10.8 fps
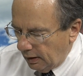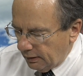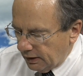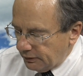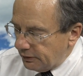
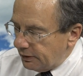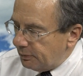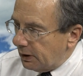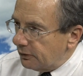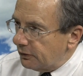Lasted
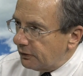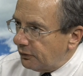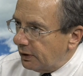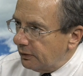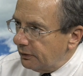about 6
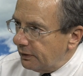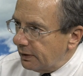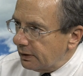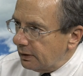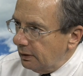rounds, I
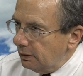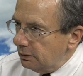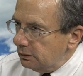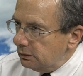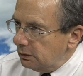think,
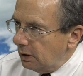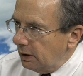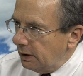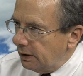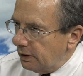
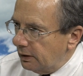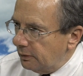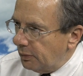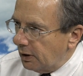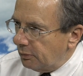and
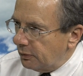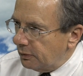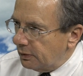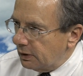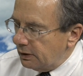
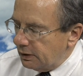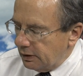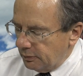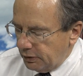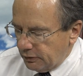Bobby and
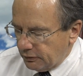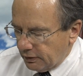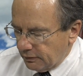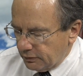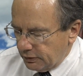Peter
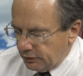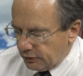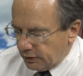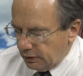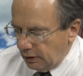Sullivan
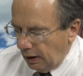took it.